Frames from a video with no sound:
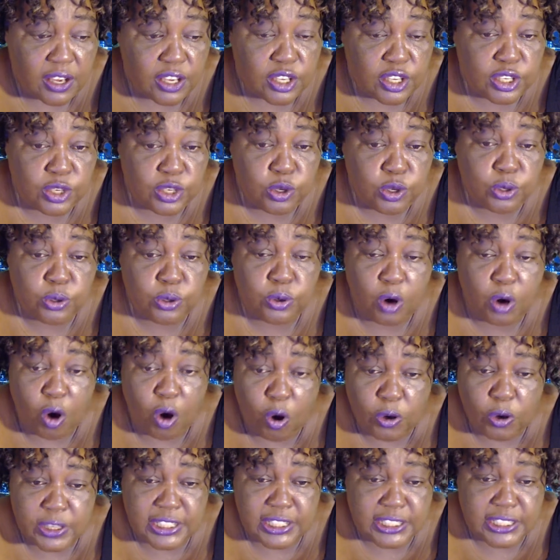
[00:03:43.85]
You
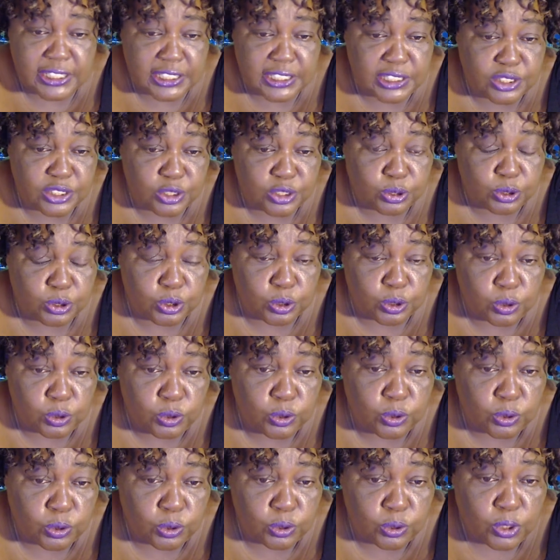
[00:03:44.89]
only need to
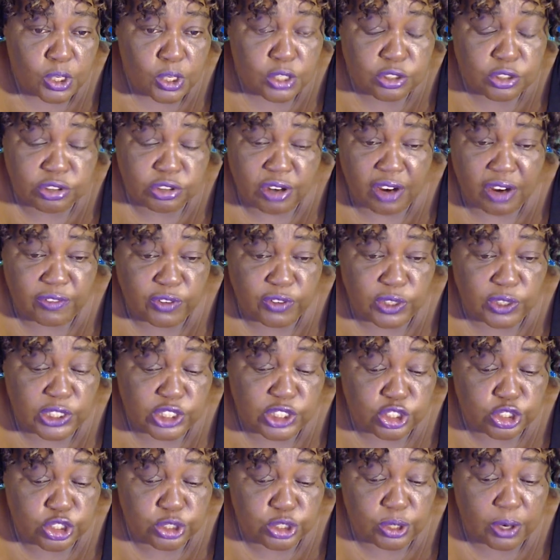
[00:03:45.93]
Google travel
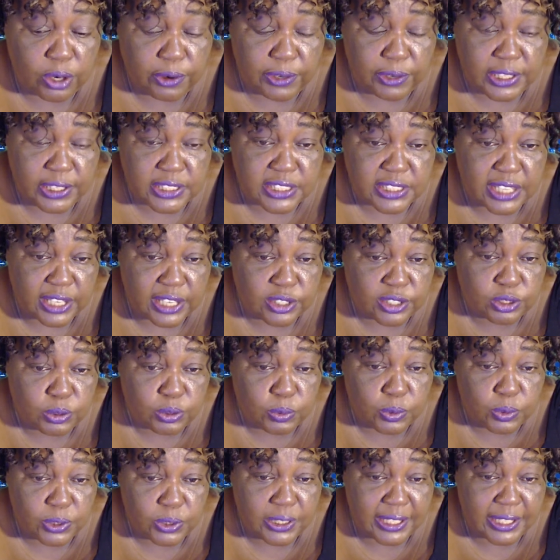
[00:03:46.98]
insurance and you
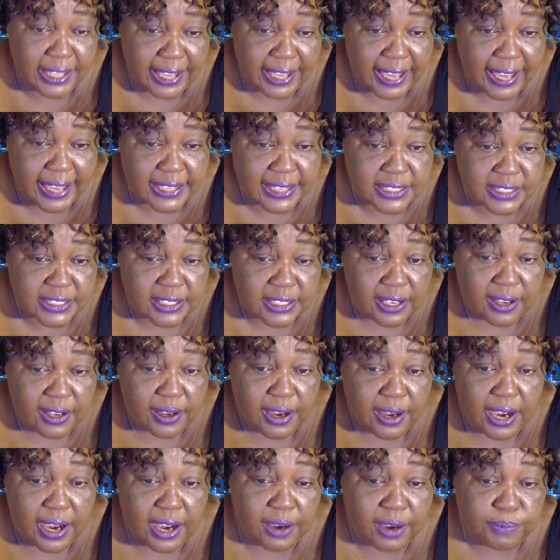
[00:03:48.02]
will get
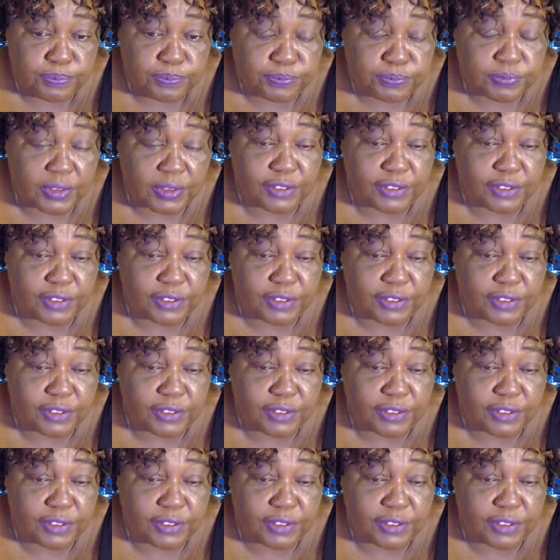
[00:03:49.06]
um,